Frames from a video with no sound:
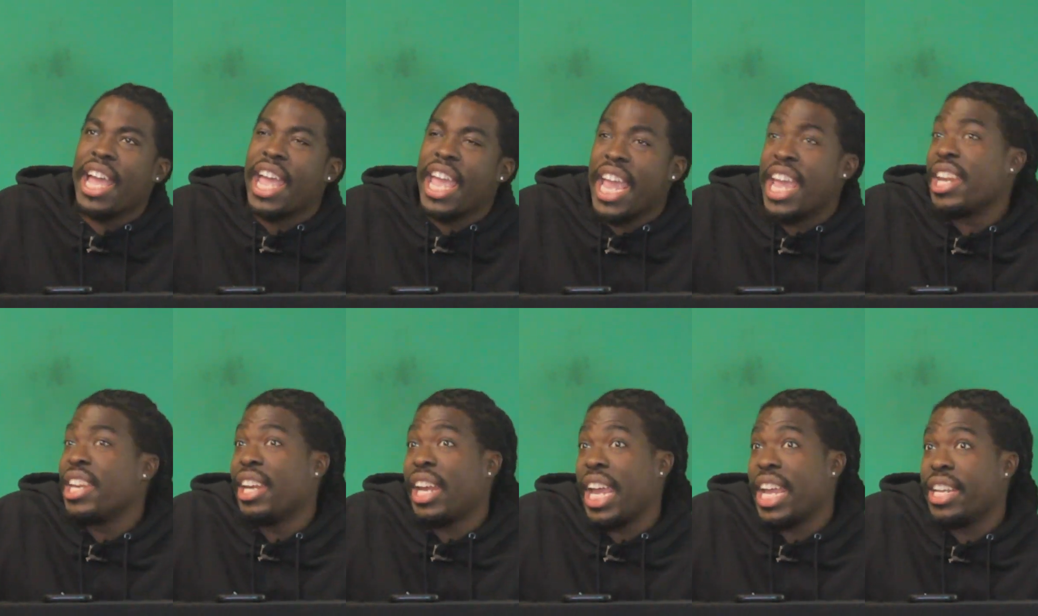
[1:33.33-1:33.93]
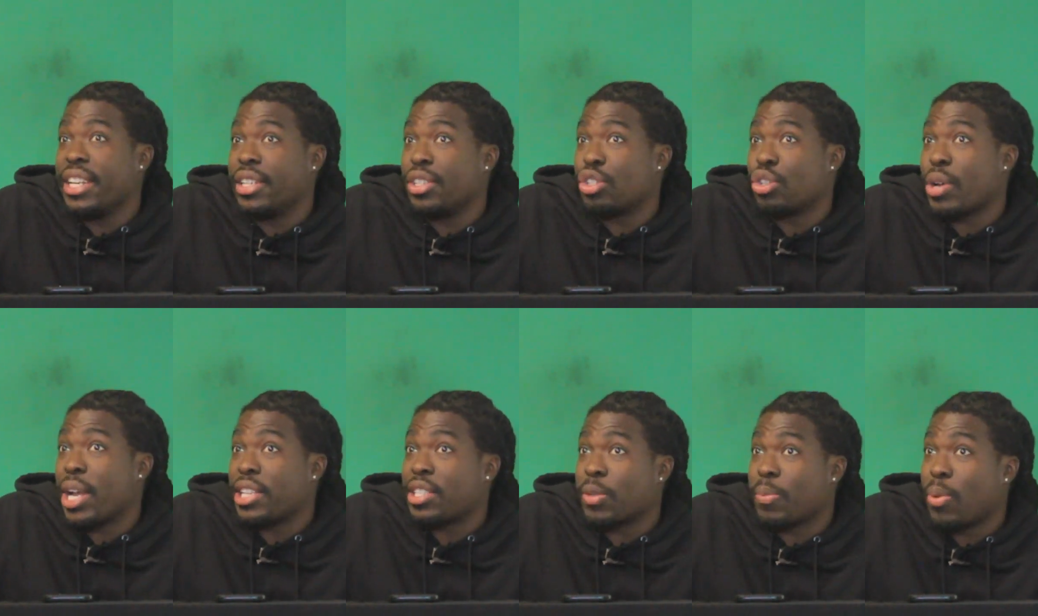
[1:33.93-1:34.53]
edit eight in
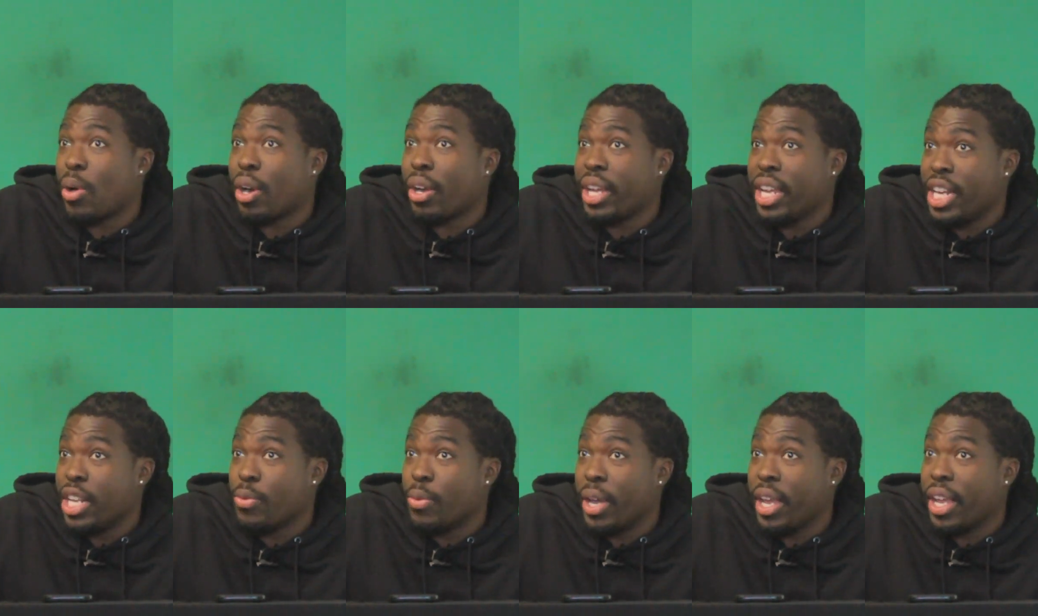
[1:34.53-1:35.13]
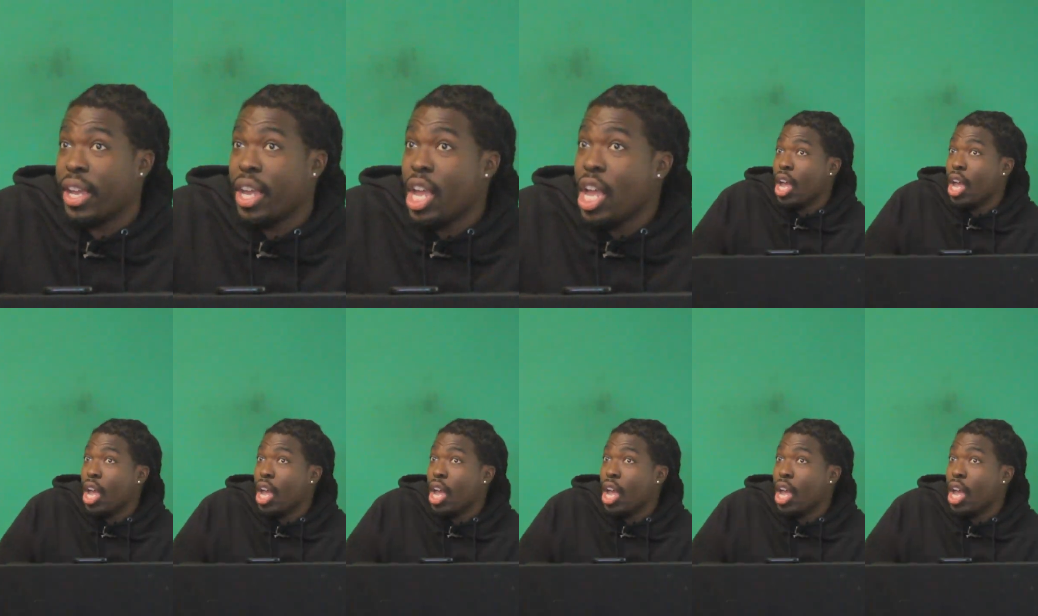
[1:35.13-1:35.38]
Jurassic Park anyway.